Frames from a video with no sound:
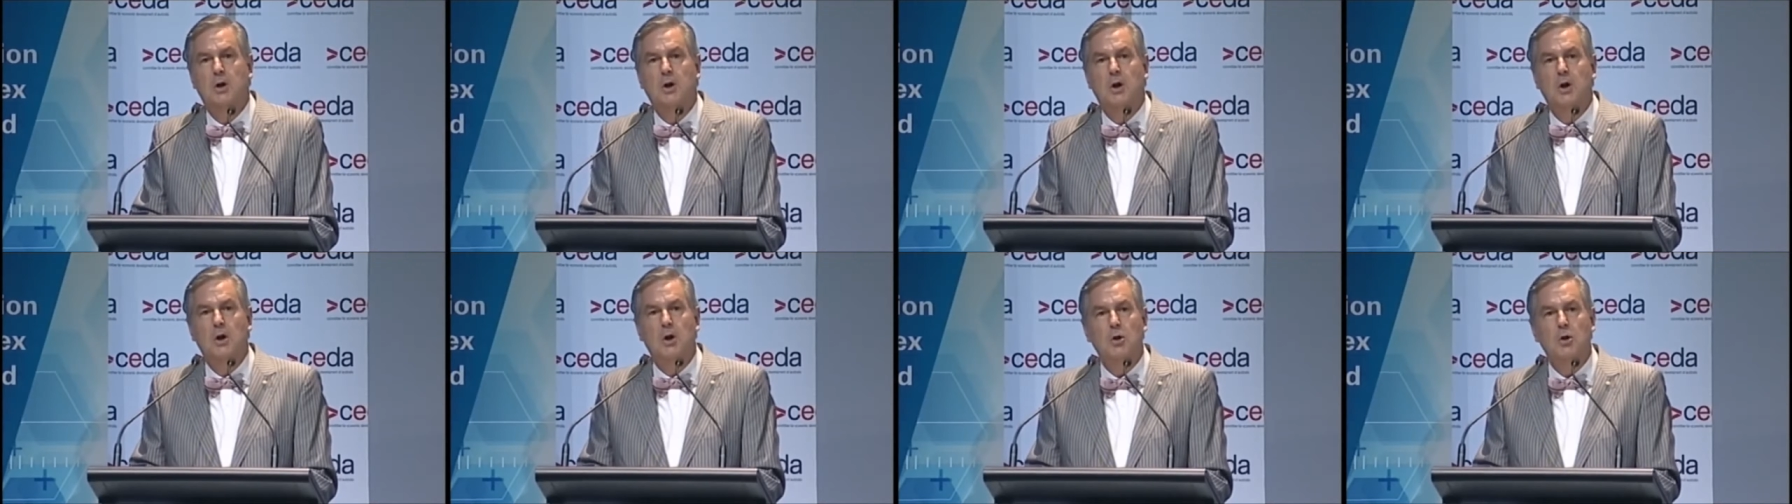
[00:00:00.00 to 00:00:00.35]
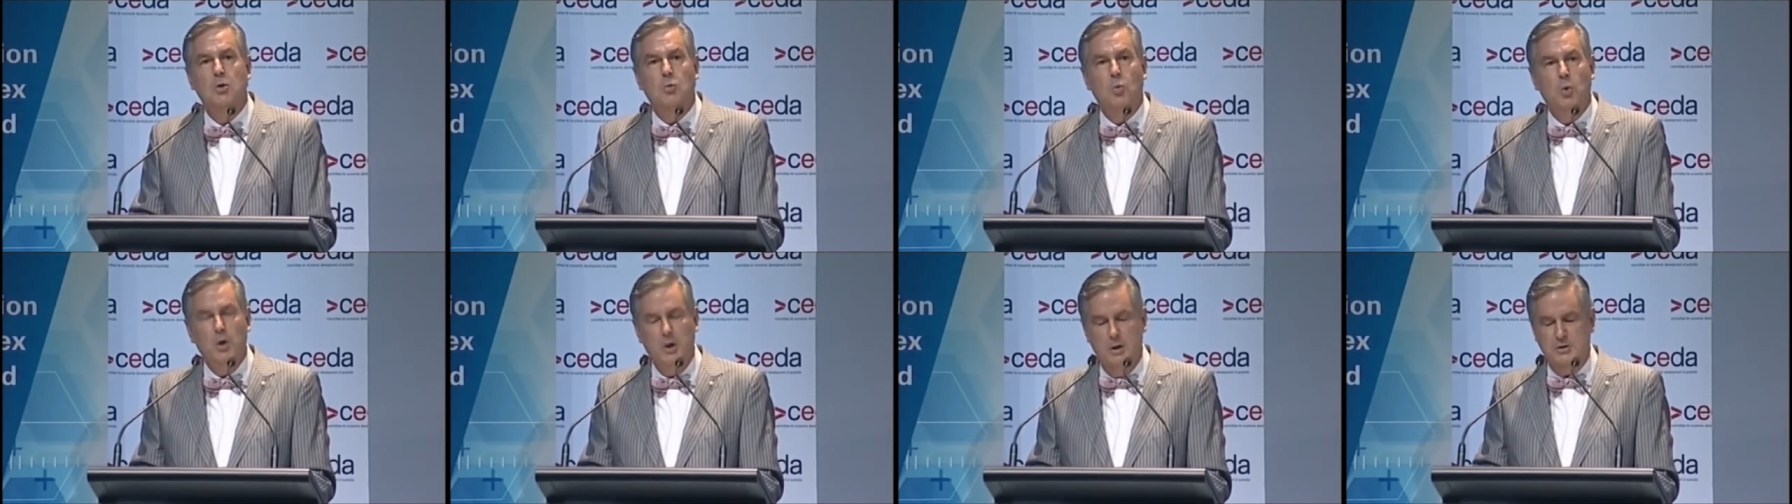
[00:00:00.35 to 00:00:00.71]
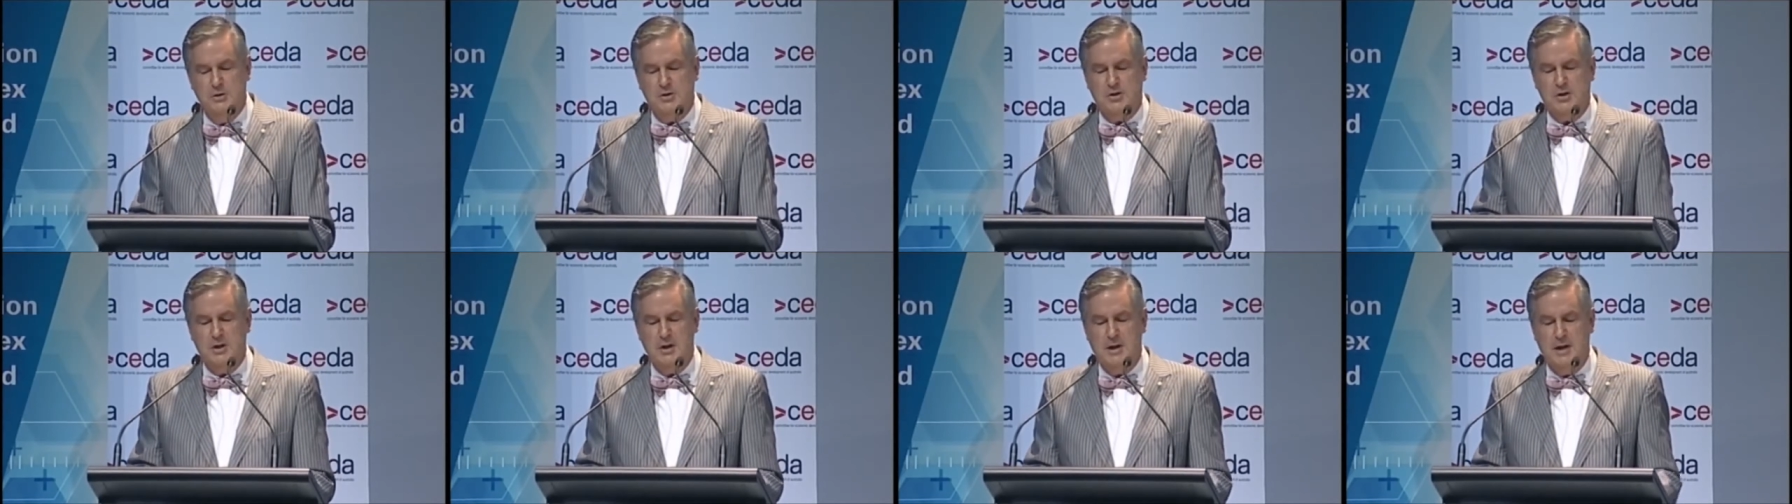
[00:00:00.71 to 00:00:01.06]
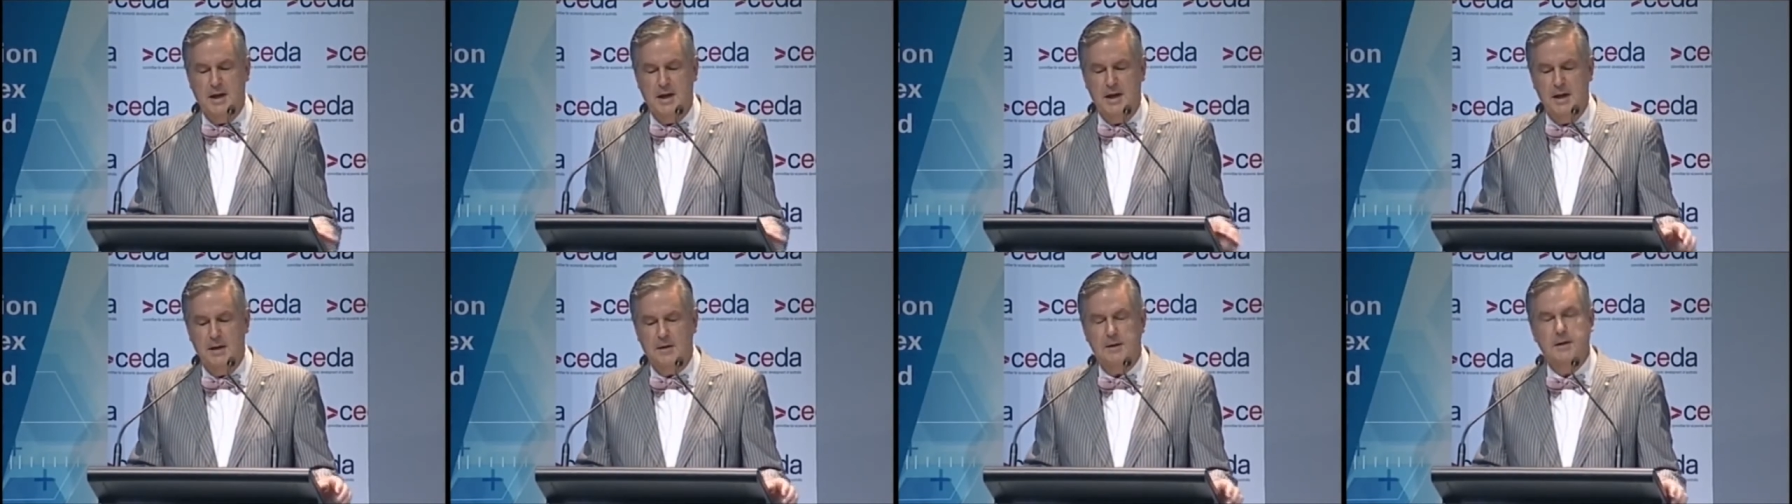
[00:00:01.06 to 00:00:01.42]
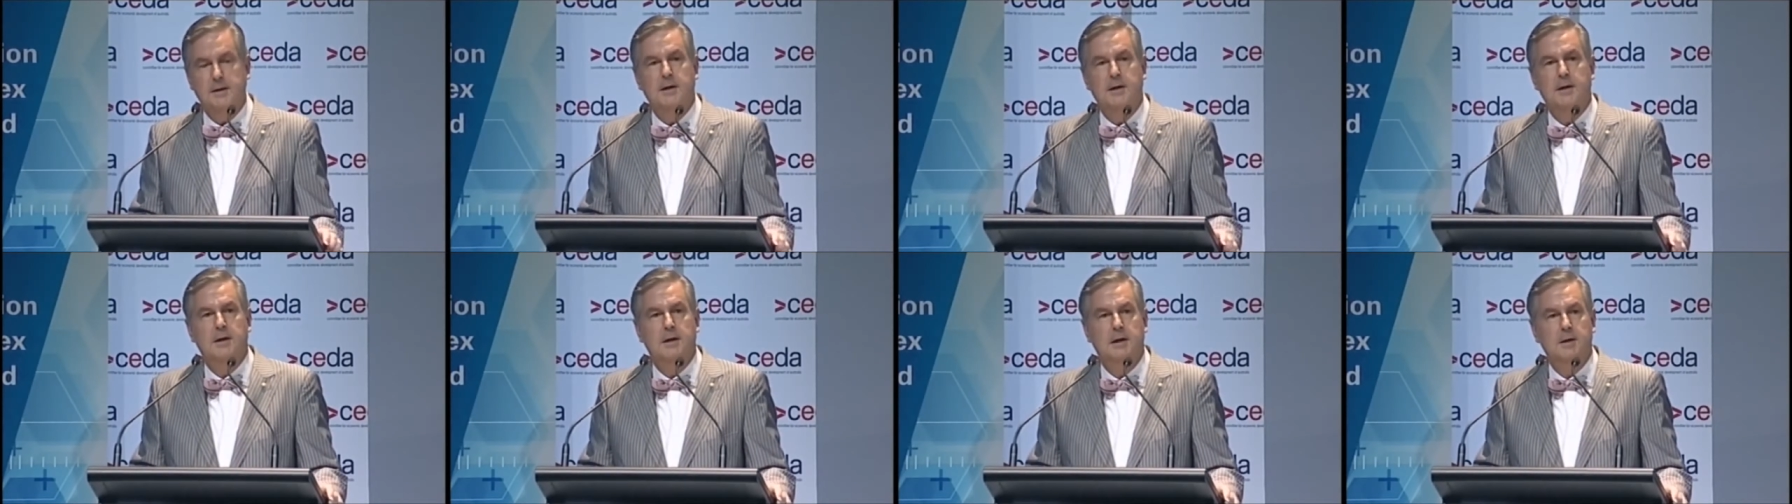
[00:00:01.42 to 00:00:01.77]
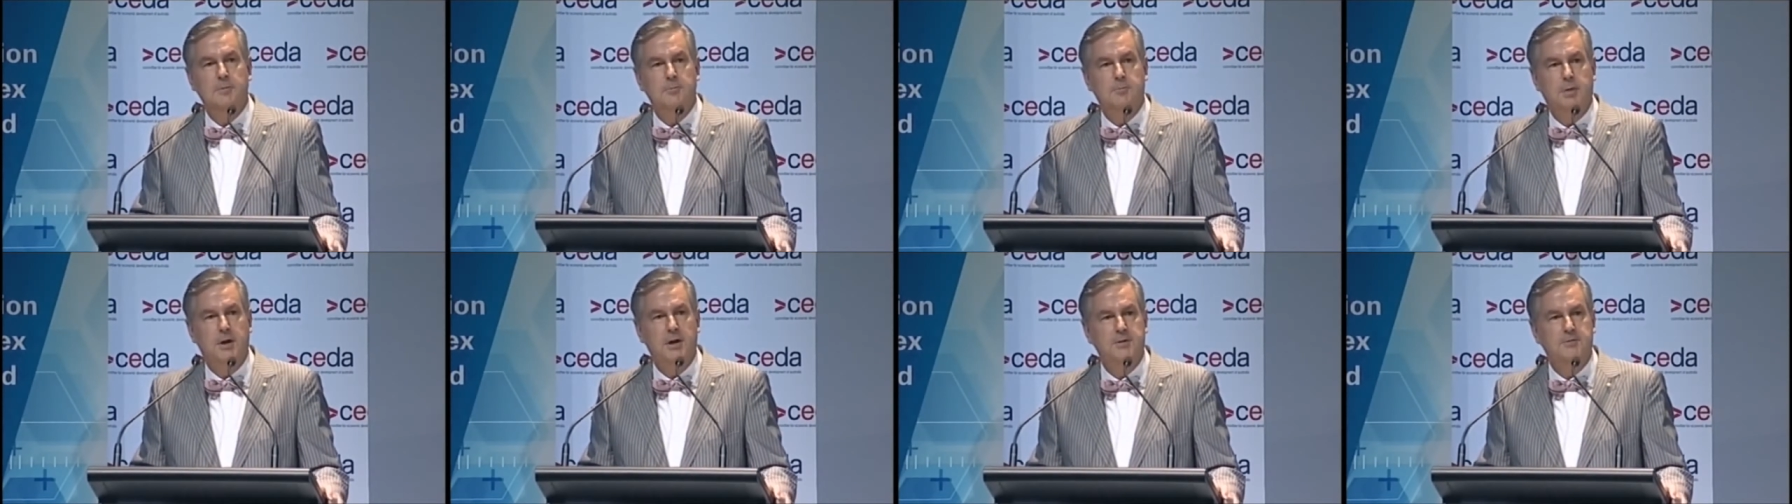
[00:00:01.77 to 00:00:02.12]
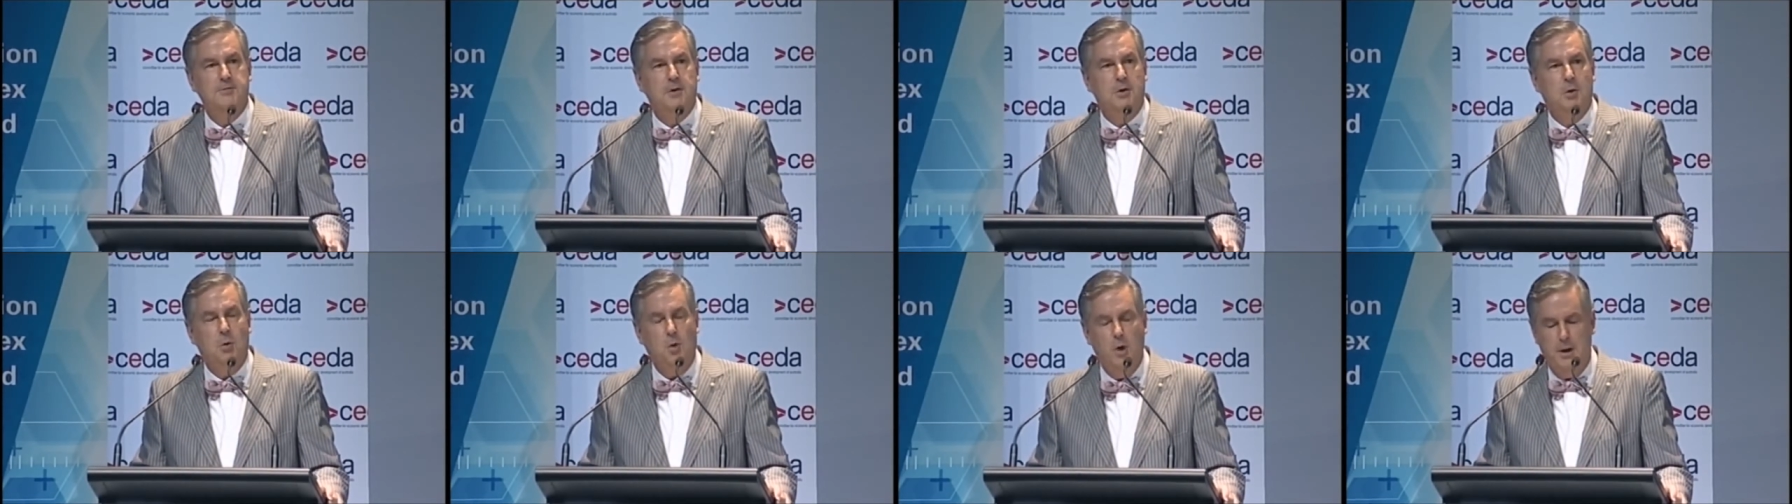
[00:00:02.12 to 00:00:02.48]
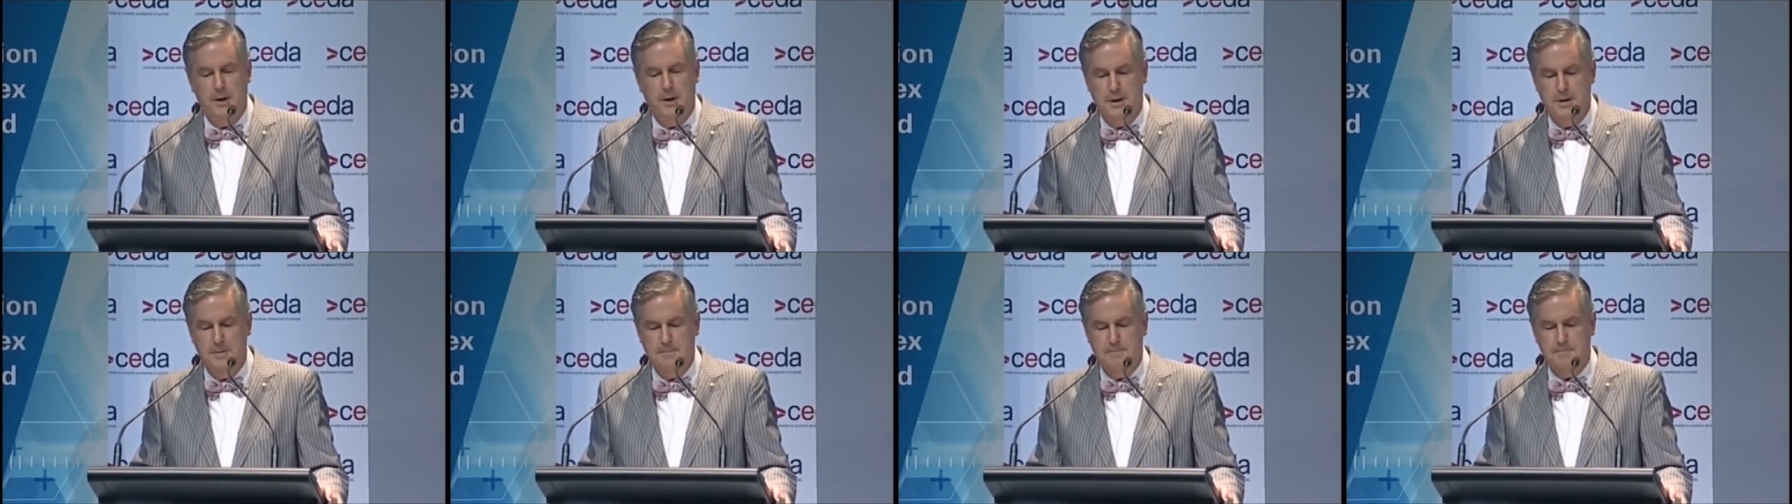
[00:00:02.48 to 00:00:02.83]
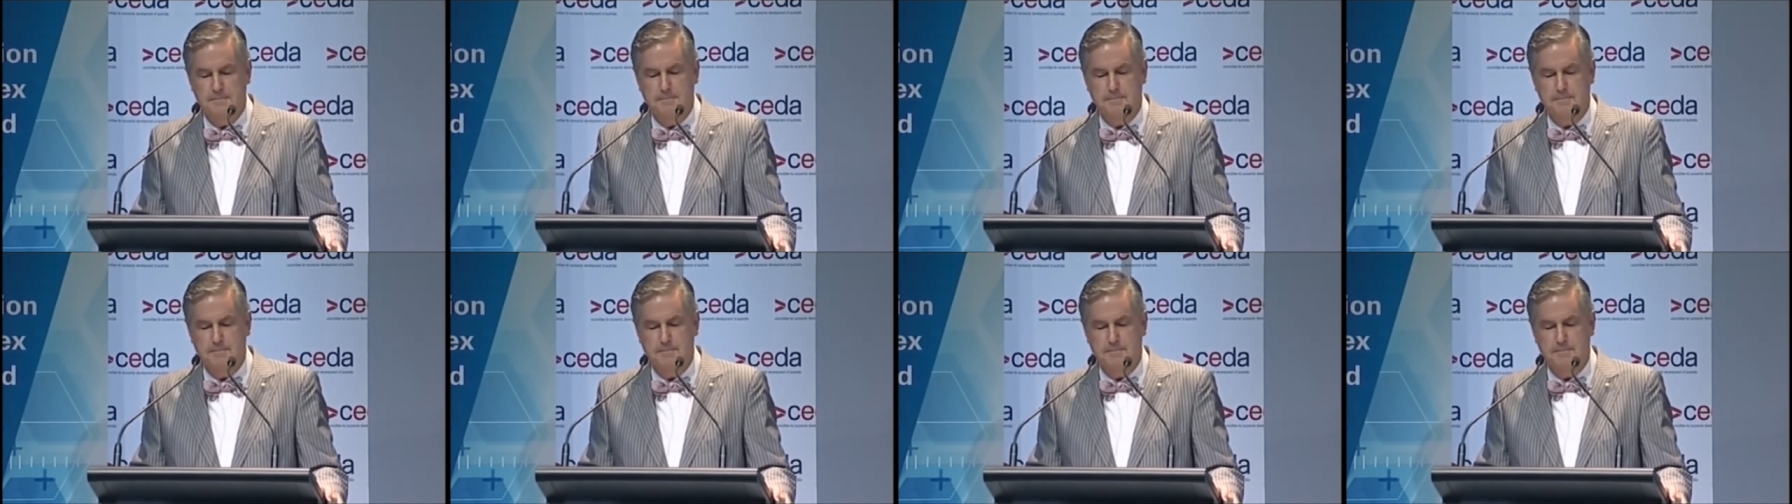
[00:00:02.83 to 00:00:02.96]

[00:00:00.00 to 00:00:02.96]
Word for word: who will seek out and pay for quality.